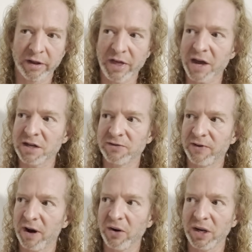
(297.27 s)
That is
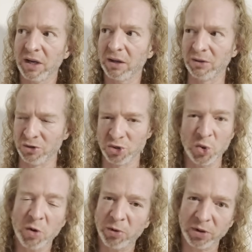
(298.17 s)
very
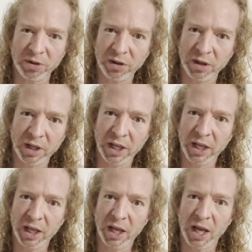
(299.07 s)
doable
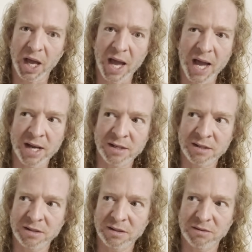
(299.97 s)

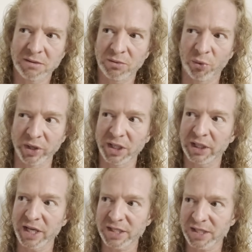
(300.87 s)
and
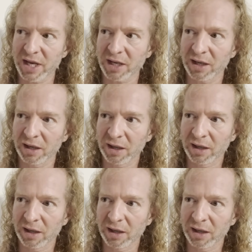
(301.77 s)
realistic.